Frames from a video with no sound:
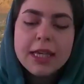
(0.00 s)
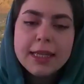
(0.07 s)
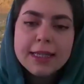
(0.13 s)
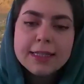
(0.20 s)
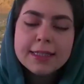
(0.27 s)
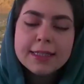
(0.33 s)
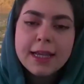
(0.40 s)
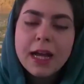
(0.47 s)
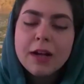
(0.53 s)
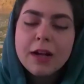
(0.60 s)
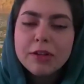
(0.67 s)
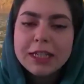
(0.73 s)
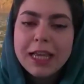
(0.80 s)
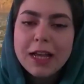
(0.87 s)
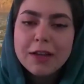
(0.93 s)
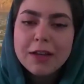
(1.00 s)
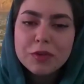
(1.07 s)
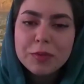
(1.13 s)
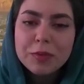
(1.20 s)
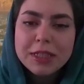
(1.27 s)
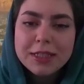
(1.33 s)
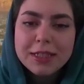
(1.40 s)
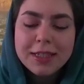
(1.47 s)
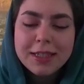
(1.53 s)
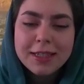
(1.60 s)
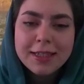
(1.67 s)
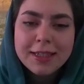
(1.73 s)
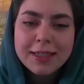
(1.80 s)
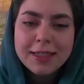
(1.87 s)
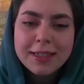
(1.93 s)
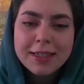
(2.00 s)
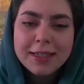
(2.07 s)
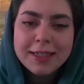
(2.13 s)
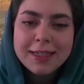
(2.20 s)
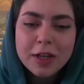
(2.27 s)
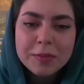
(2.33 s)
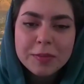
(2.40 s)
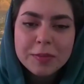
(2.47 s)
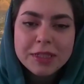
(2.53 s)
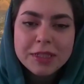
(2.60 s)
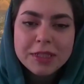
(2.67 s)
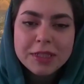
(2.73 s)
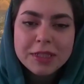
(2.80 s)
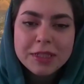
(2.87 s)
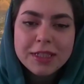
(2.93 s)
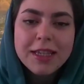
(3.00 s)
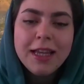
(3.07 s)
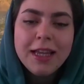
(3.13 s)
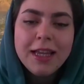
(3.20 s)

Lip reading: how long have you been in FIP